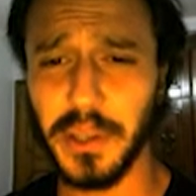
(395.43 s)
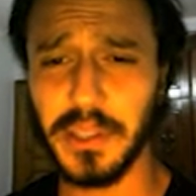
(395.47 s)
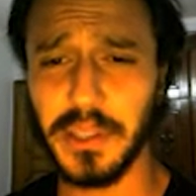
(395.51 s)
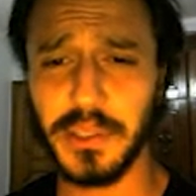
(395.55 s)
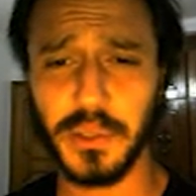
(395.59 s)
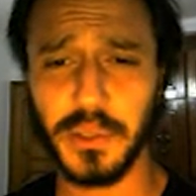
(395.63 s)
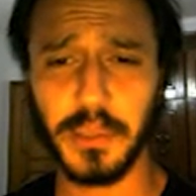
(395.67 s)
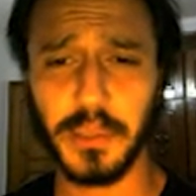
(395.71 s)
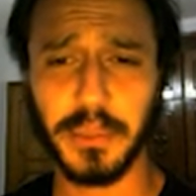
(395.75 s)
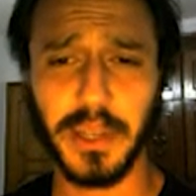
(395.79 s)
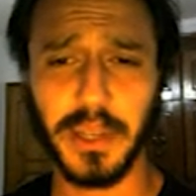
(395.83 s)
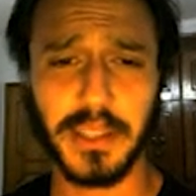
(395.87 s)

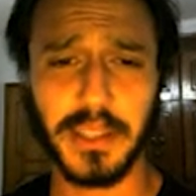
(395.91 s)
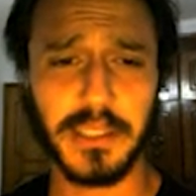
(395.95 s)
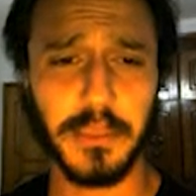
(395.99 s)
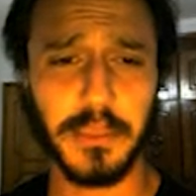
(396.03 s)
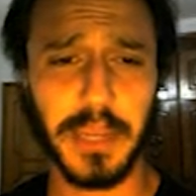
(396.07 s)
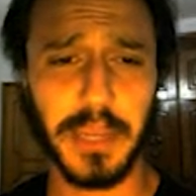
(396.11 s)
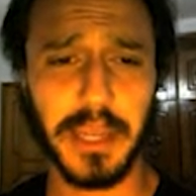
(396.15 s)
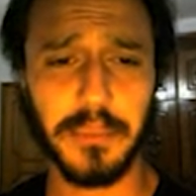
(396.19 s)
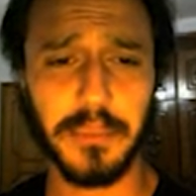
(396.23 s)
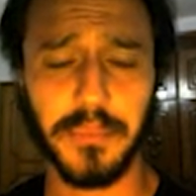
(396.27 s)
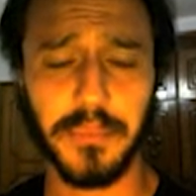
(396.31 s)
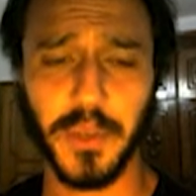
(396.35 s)
to
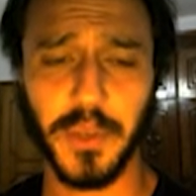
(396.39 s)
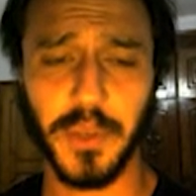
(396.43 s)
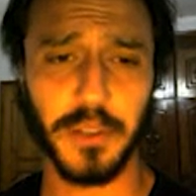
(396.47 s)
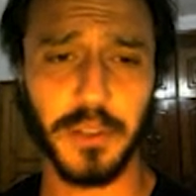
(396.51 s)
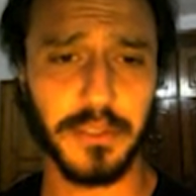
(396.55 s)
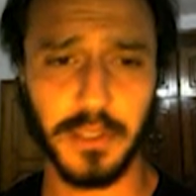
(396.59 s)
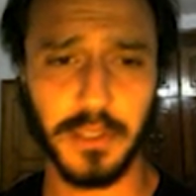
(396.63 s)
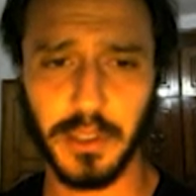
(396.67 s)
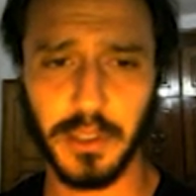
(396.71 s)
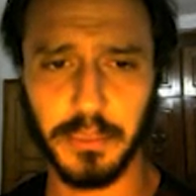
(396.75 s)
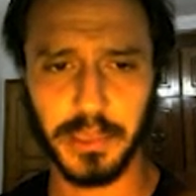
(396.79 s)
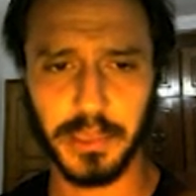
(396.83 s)
approximate
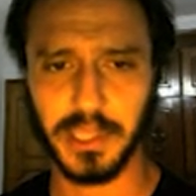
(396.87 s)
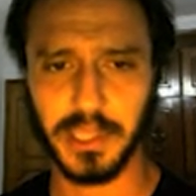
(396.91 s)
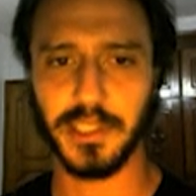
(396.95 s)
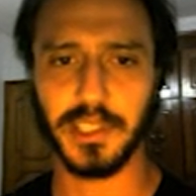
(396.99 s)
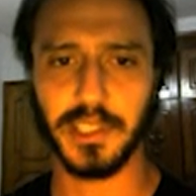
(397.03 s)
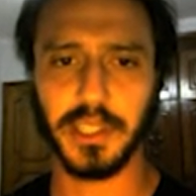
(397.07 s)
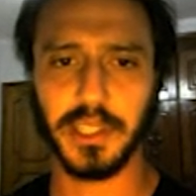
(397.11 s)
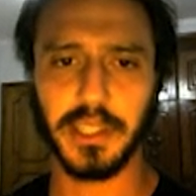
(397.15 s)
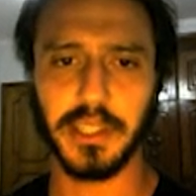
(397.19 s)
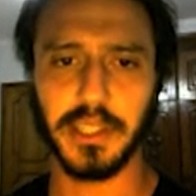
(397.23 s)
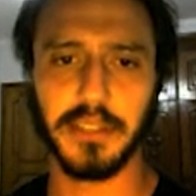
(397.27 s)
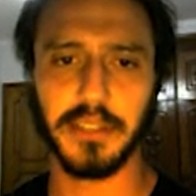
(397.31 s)
over a
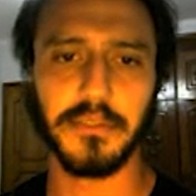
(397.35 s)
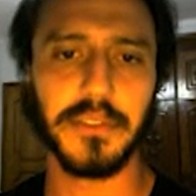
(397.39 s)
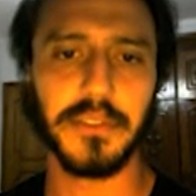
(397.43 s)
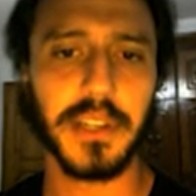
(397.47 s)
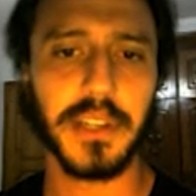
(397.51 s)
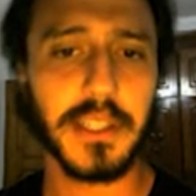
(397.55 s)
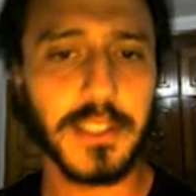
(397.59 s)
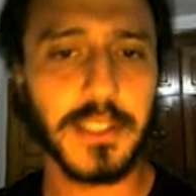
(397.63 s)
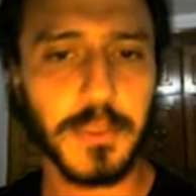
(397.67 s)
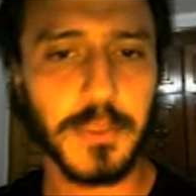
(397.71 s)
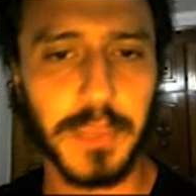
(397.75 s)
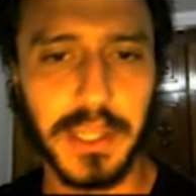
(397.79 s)
potentially
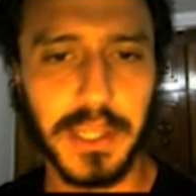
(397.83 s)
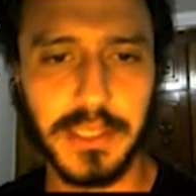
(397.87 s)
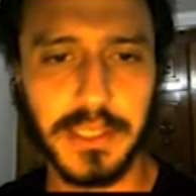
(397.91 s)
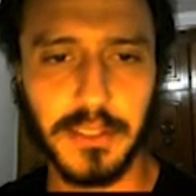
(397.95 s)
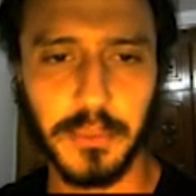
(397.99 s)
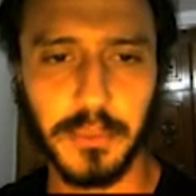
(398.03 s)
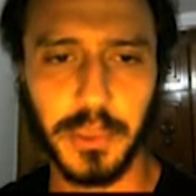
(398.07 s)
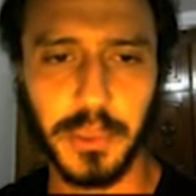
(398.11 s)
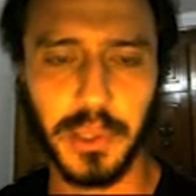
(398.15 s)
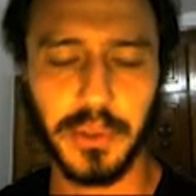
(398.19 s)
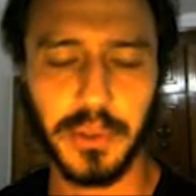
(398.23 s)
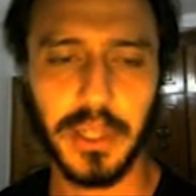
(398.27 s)
infinite space of
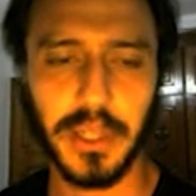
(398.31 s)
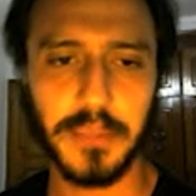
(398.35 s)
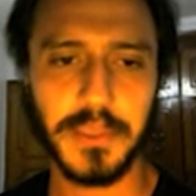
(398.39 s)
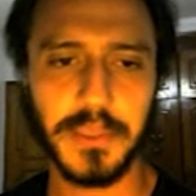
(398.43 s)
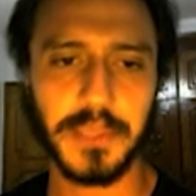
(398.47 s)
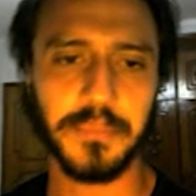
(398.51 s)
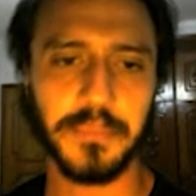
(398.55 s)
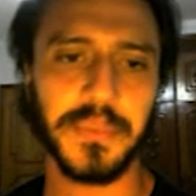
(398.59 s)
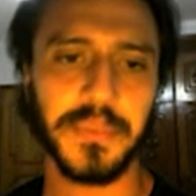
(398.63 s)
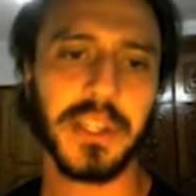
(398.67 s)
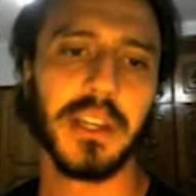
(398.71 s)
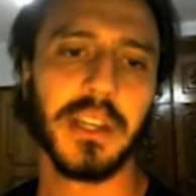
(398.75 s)
programs,
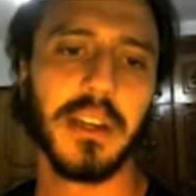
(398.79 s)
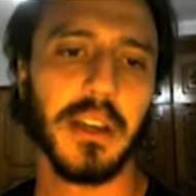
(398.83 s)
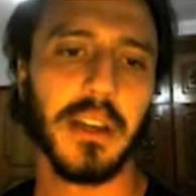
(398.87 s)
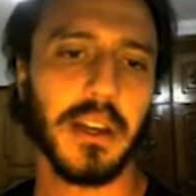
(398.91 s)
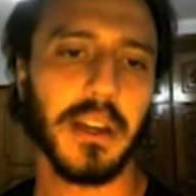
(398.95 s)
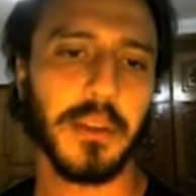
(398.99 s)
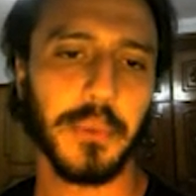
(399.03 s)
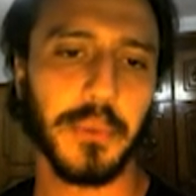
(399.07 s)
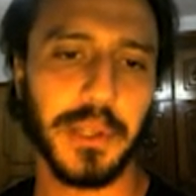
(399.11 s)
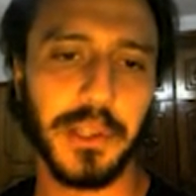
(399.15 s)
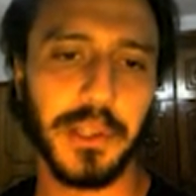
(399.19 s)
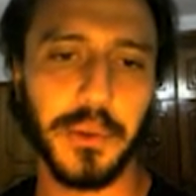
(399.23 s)

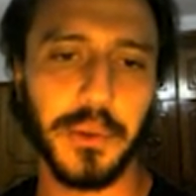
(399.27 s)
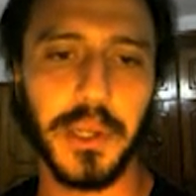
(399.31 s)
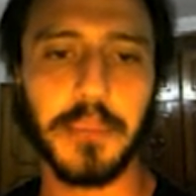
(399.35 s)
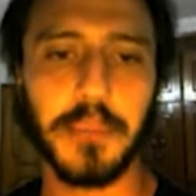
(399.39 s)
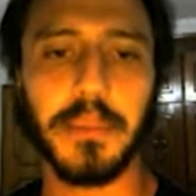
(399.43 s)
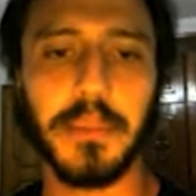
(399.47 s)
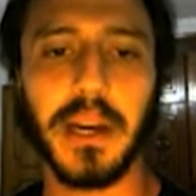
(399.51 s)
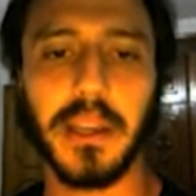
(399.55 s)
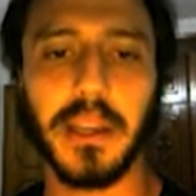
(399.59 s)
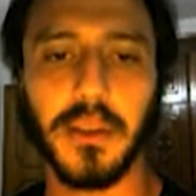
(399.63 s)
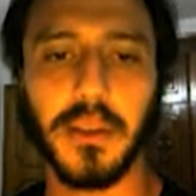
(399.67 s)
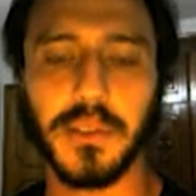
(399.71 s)
and we do it
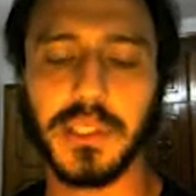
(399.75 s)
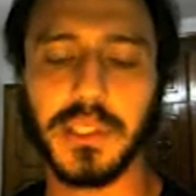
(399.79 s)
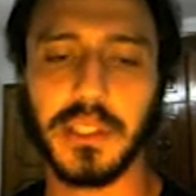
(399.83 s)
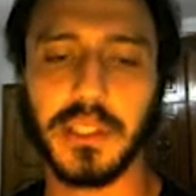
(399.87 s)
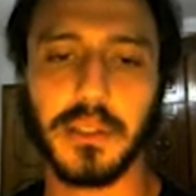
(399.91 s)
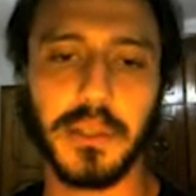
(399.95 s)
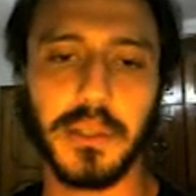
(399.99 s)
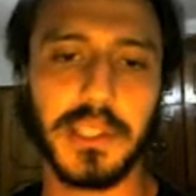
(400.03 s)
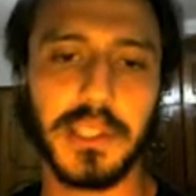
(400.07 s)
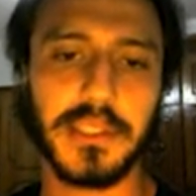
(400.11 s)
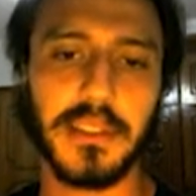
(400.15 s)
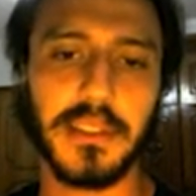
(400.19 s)
by using
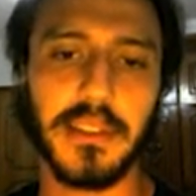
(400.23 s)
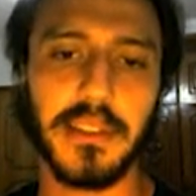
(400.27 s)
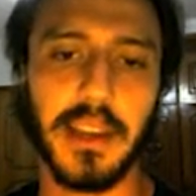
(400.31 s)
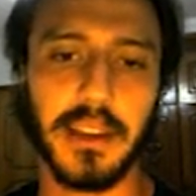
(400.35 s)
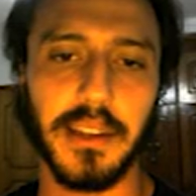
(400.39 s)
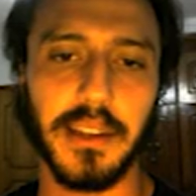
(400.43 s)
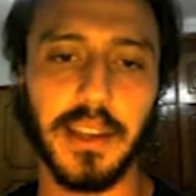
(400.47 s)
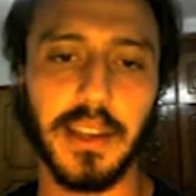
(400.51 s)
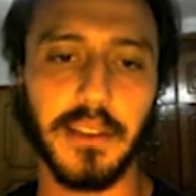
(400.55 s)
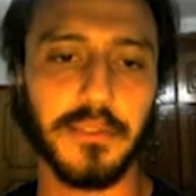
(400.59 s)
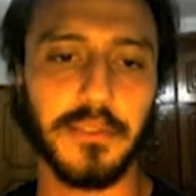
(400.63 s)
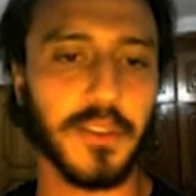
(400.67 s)
a recent
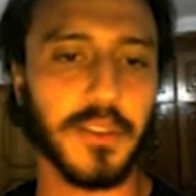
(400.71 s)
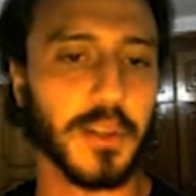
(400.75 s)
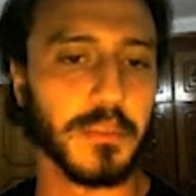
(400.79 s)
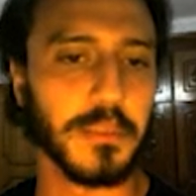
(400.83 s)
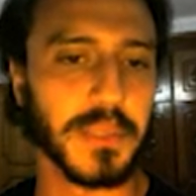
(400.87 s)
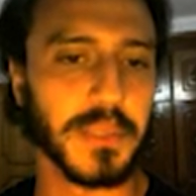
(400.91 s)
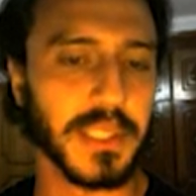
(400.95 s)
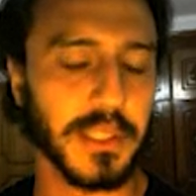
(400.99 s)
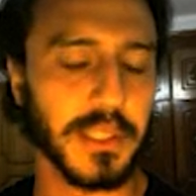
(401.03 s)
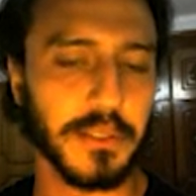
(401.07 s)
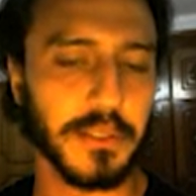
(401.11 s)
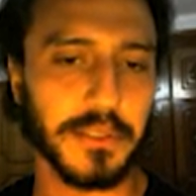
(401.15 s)
technique from
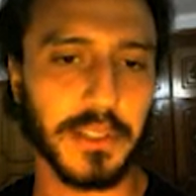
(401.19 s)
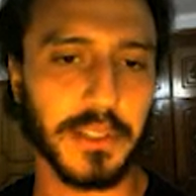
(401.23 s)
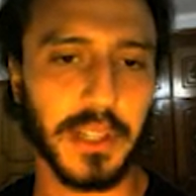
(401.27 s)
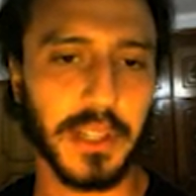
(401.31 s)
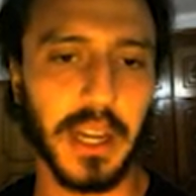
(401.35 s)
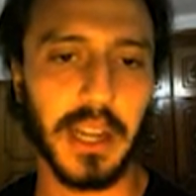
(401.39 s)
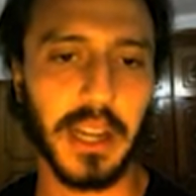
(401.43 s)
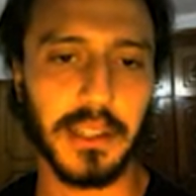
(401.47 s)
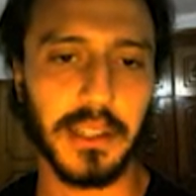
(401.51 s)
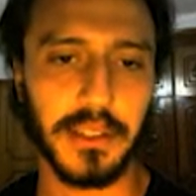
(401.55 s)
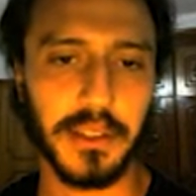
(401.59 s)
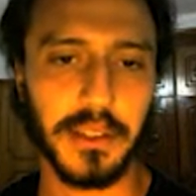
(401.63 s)
Silver,
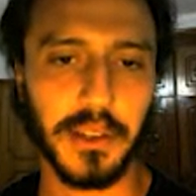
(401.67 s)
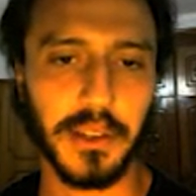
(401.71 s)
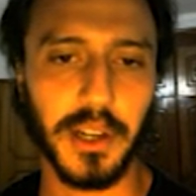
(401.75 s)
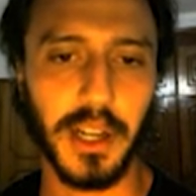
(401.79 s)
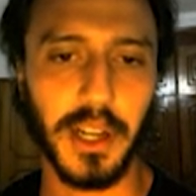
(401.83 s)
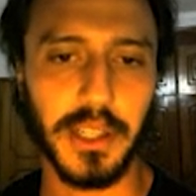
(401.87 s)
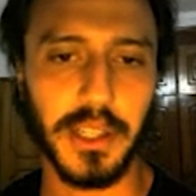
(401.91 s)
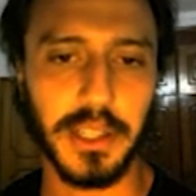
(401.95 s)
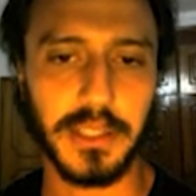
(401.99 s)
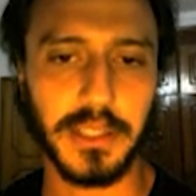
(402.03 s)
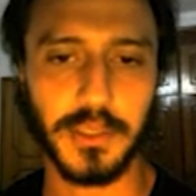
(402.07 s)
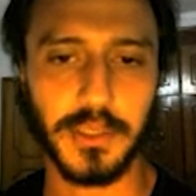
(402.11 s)
Allen, and
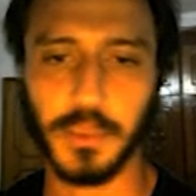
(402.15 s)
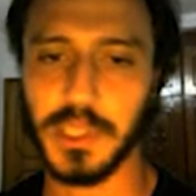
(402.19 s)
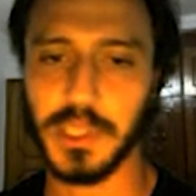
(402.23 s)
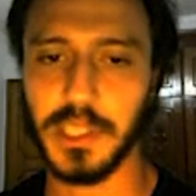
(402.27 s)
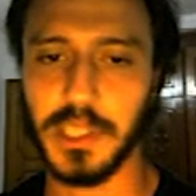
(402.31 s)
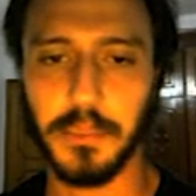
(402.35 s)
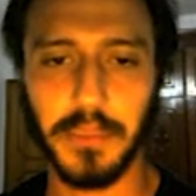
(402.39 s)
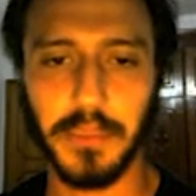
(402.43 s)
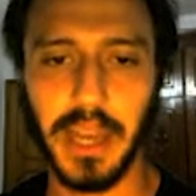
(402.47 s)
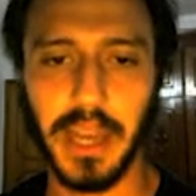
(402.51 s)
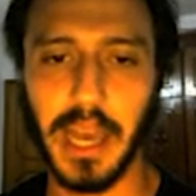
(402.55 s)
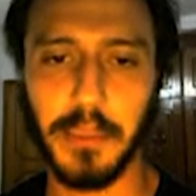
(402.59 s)
colleagues, which
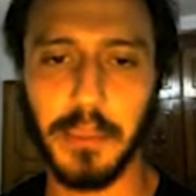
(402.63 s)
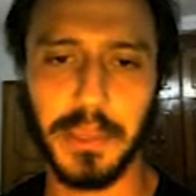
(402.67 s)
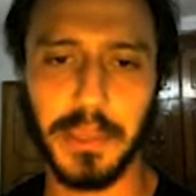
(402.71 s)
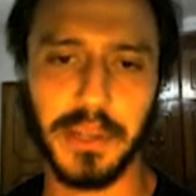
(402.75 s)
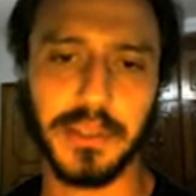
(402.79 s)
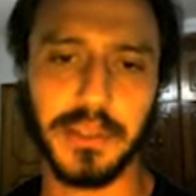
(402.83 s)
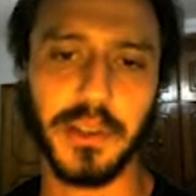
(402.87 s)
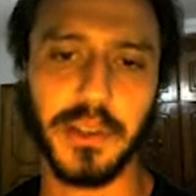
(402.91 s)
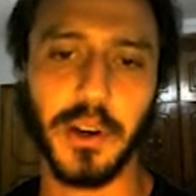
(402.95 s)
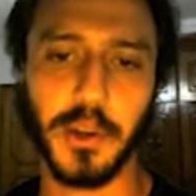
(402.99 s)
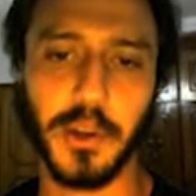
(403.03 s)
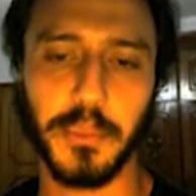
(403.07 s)
I'm happy
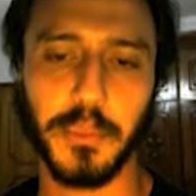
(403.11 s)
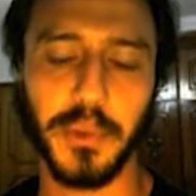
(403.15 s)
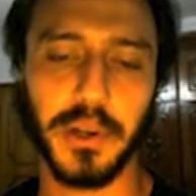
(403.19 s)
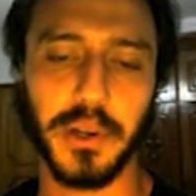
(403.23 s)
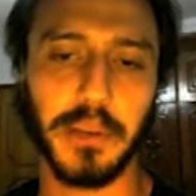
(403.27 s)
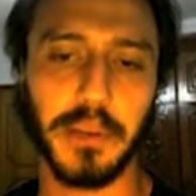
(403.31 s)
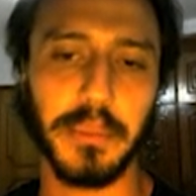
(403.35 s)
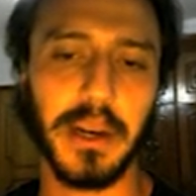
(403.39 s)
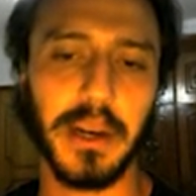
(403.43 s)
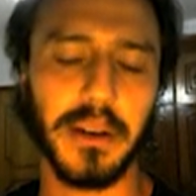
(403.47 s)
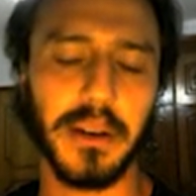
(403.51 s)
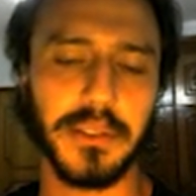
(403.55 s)
to talk more
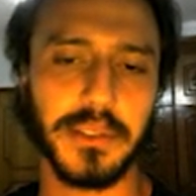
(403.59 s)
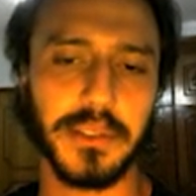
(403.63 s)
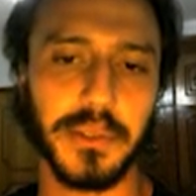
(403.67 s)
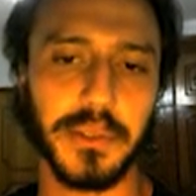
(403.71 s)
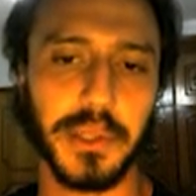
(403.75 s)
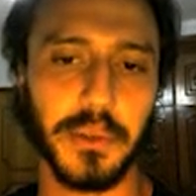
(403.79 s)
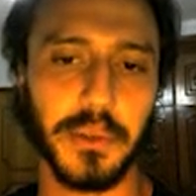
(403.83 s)
about during